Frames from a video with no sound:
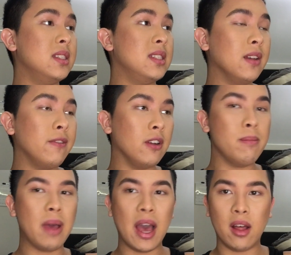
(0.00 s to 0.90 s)
different
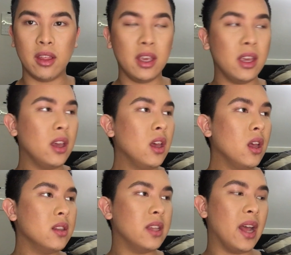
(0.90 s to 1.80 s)
palette
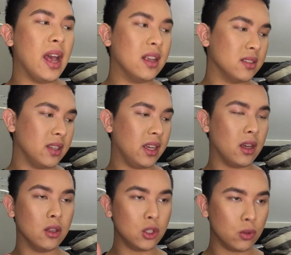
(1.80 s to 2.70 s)
that has like
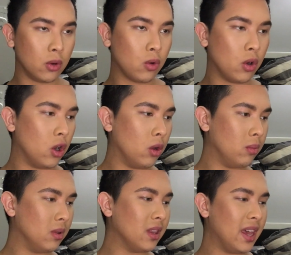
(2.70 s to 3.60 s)
a
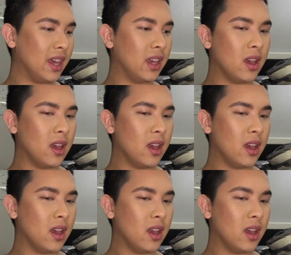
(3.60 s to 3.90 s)
duochrome like